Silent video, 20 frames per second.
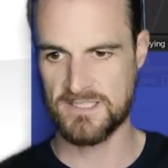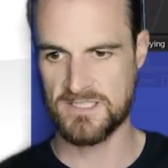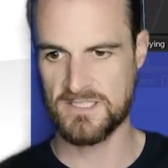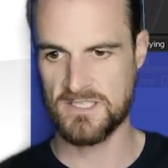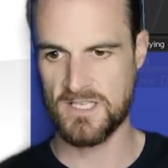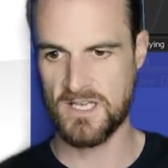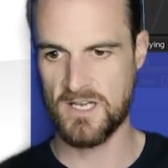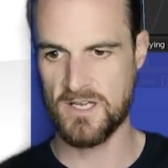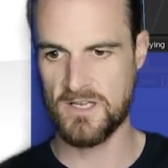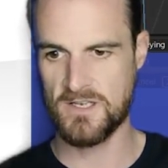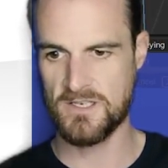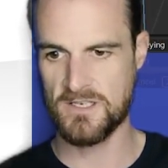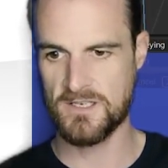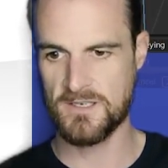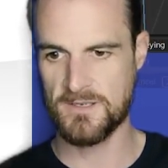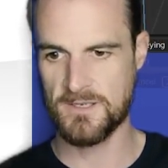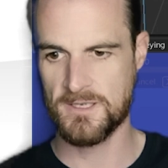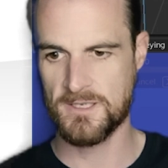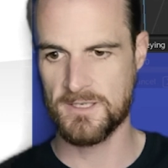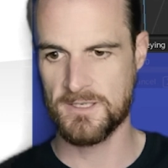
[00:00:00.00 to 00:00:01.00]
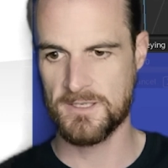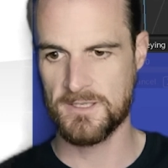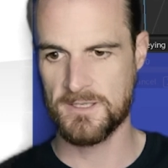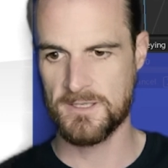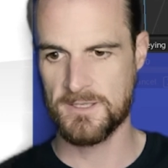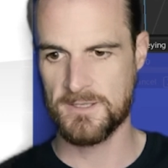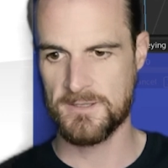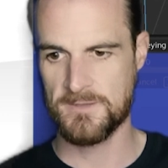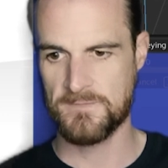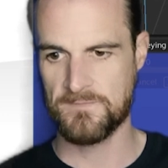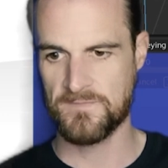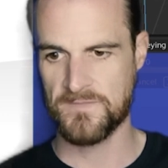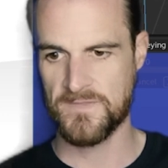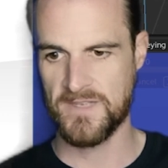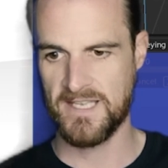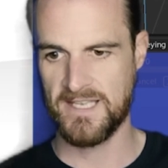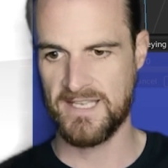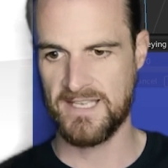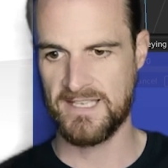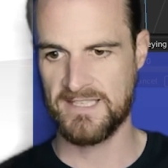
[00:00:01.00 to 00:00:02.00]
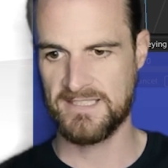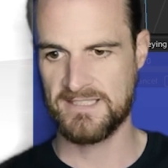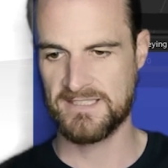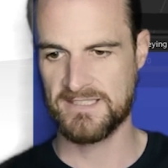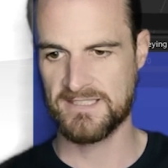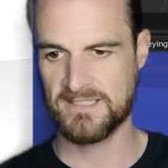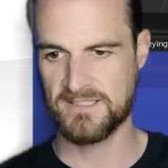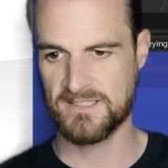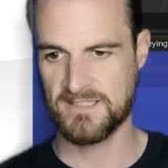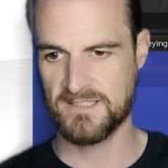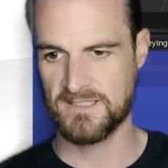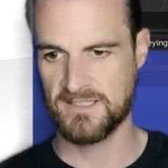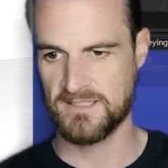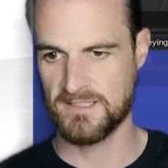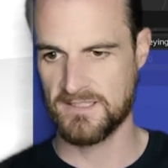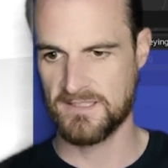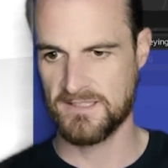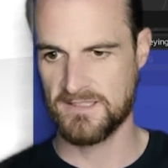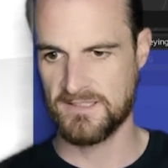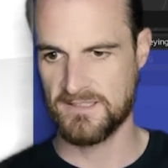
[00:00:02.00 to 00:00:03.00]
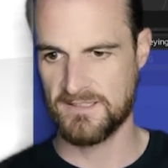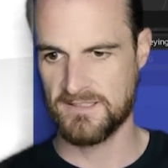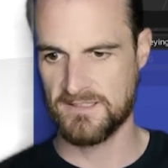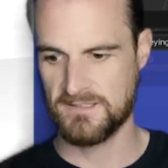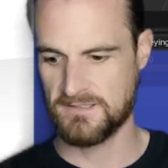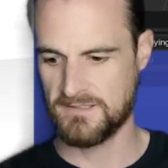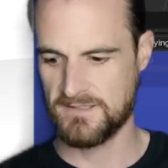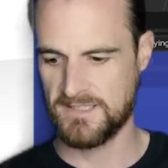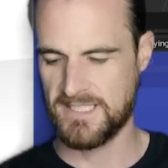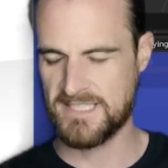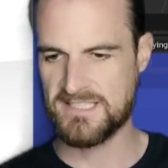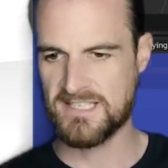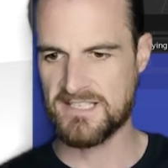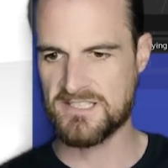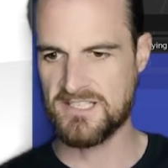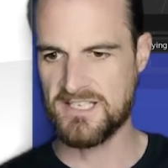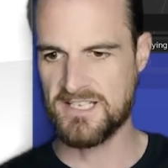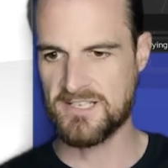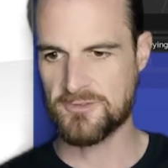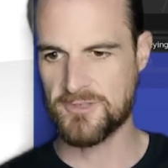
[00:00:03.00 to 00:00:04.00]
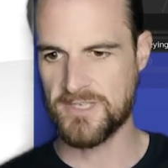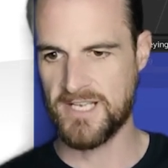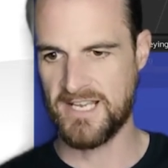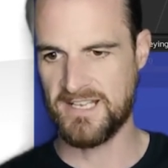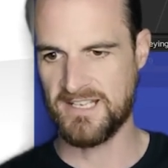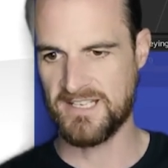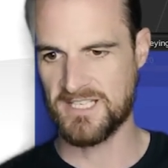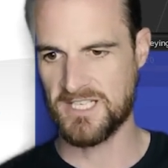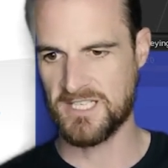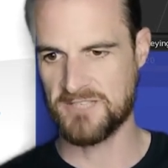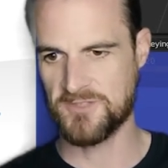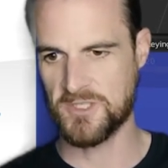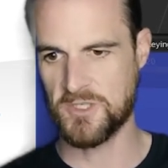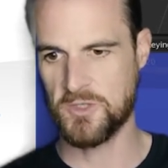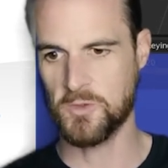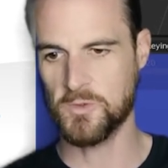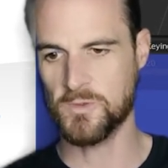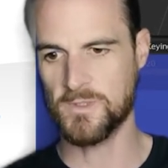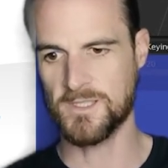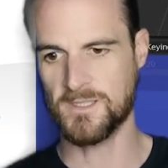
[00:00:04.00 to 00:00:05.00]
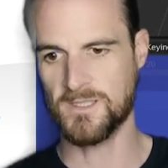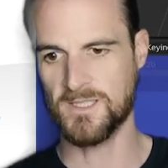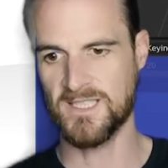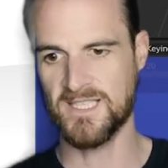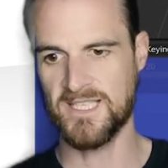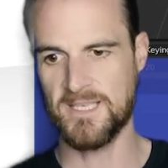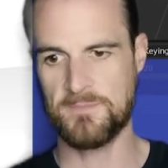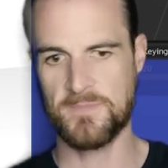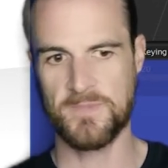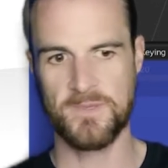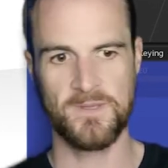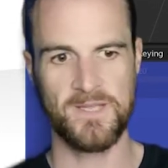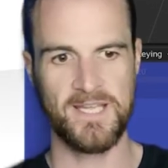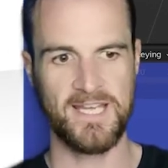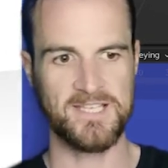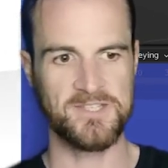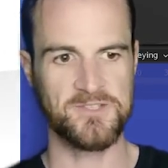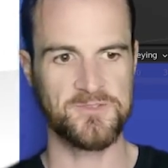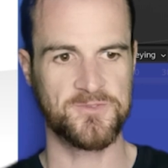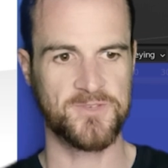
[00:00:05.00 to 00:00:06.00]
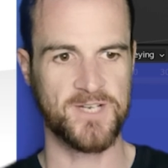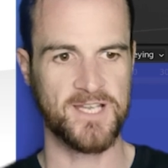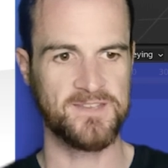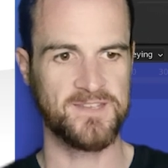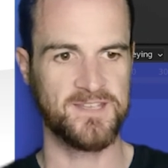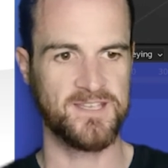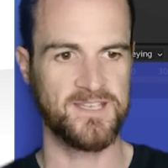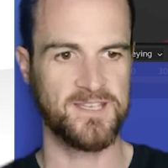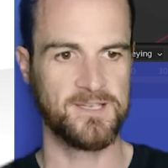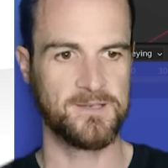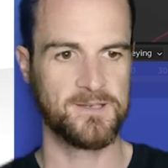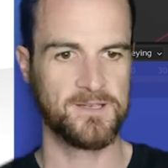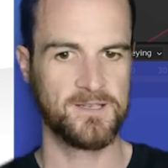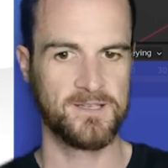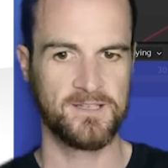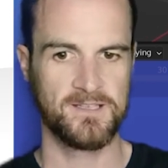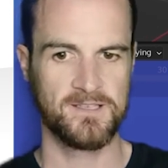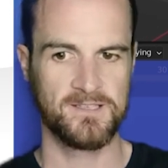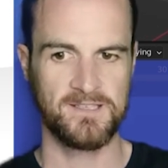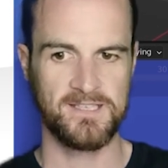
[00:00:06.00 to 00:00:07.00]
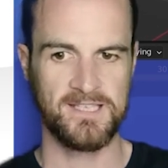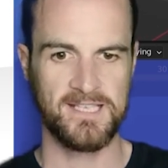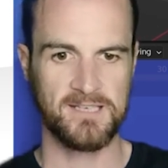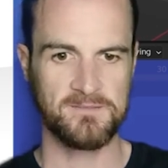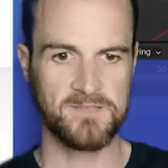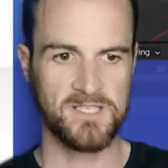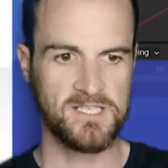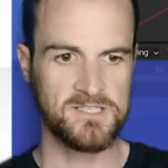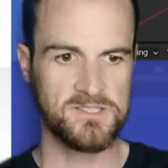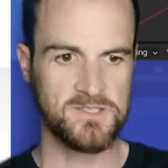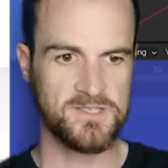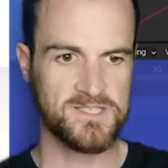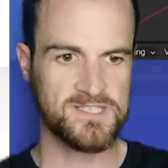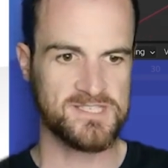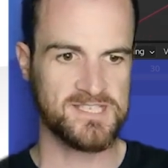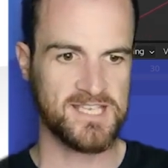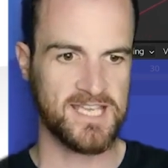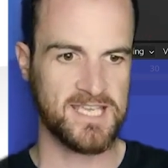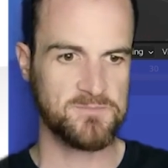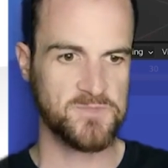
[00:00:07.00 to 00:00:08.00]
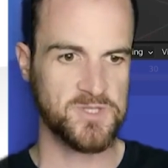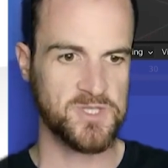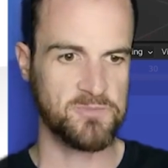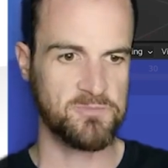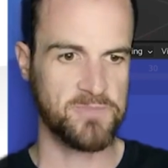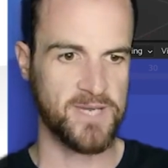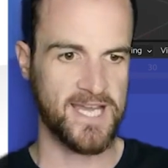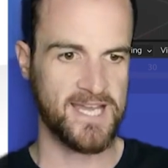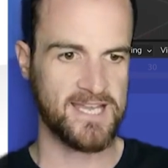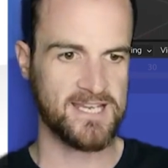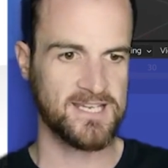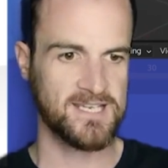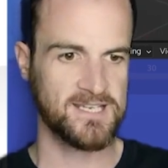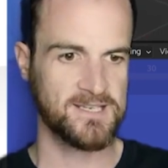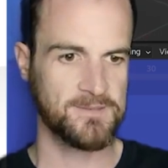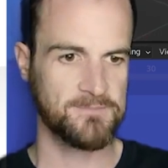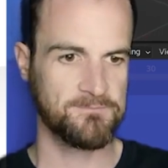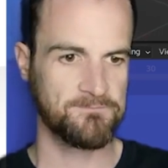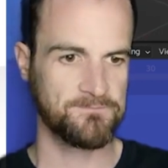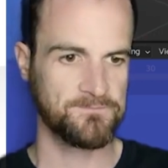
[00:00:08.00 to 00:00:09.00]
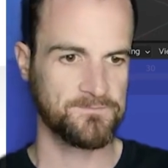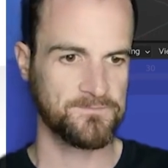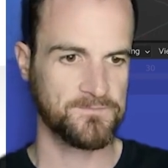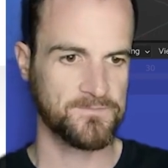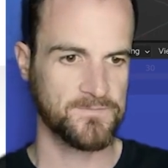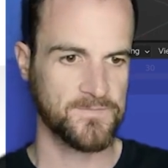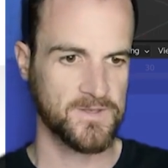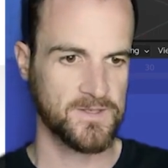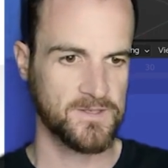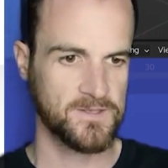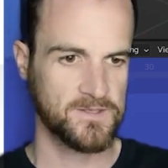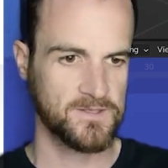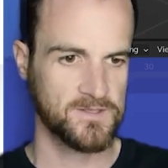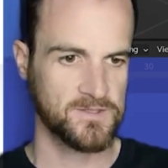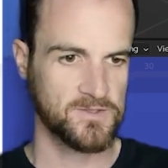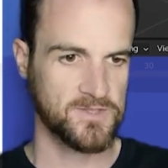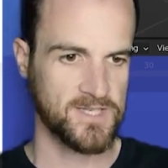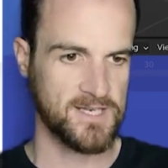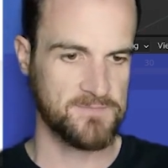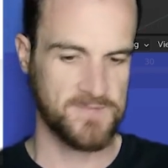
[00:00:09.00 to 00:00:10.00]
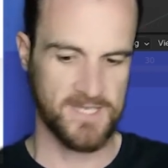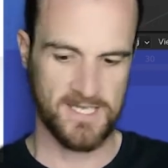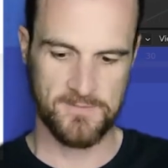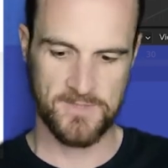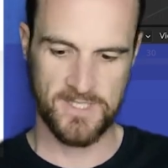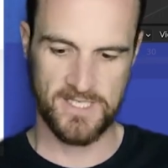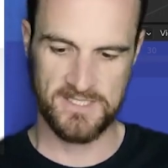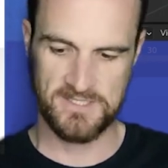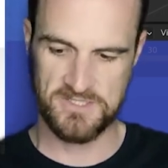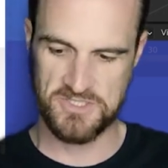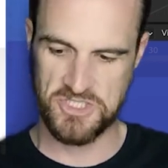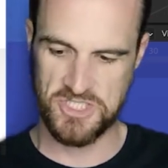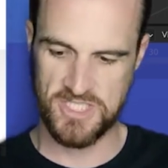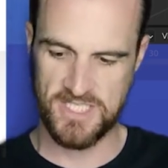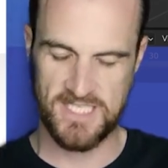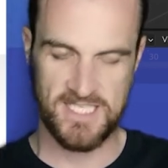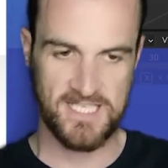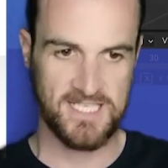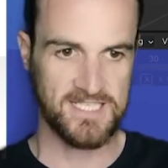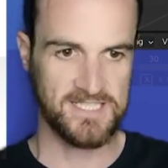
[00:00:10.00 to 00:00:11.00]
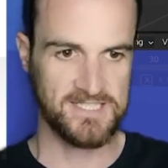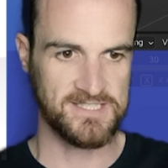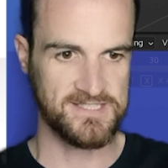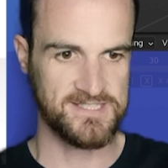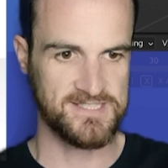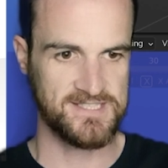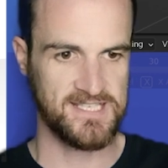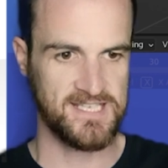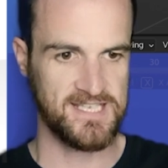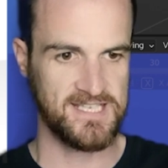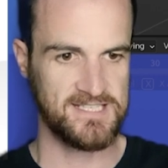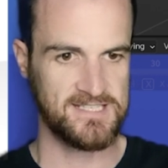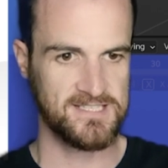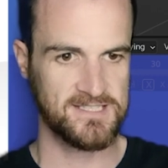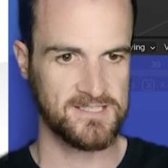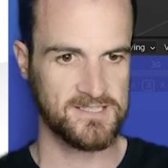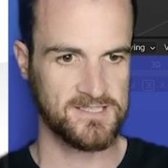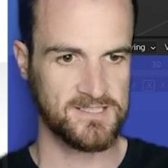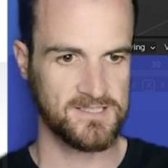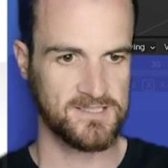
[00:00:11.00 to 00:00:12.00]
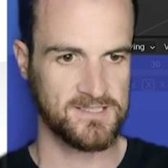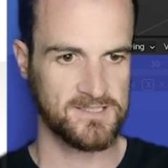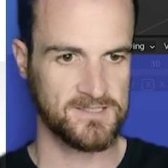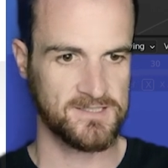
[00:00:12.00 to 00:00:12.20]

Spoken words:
like so, and that's actually creating kind of a cool little lip out the front there. Now I'm going to do the same with the back. Grab that one, G and Z.